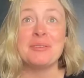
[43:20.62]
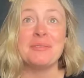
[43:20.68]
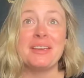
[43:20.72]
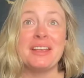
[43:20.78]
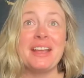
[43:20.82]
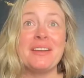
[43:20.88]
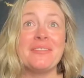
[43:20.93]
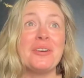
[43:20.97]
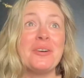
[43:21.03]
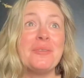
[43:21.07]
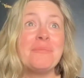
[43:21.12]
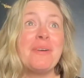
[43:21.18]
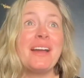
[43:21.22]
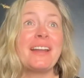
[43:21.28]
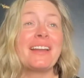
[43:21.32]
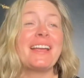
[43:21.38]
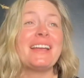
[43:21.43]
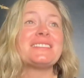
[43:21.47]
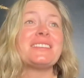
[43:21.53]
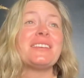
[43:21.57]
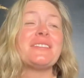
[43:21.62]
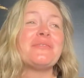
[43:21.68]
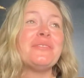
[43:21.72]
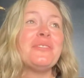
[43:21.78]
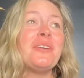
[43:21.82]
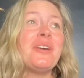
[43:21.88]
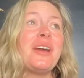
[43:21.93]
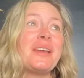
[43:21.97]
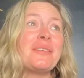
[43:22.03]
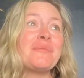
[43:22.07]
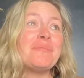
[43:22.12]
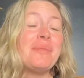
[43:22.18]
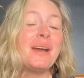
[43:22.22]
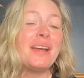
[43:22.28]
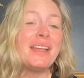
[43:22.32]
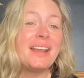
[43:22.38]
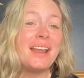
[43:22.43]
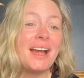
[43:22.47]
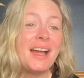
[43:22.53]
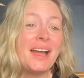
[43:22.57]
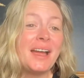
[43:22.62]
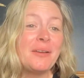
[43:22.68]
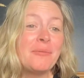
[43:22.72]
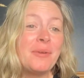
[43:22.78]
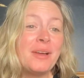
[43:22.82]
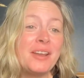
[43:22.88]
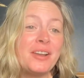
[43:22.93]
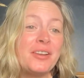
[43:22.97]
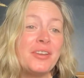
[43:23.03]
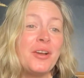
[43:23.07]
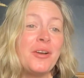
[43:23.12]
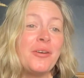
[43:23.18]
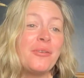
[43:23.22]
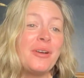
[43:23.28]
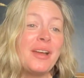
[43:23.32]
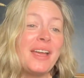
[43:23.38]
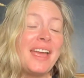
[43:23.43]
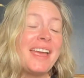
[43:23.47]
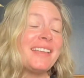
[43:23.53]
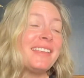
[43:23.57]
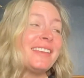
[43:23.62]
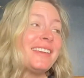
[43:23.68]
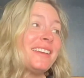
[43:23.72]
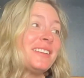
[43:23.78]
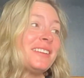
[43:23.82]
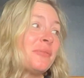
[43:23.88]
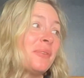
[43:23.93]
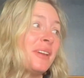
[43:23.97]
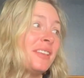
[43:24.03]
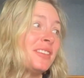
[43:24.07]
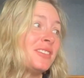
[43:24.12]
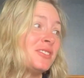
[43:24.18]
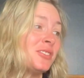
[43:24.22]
could have a whole podcast on fluoride, but I want to know, Hayley,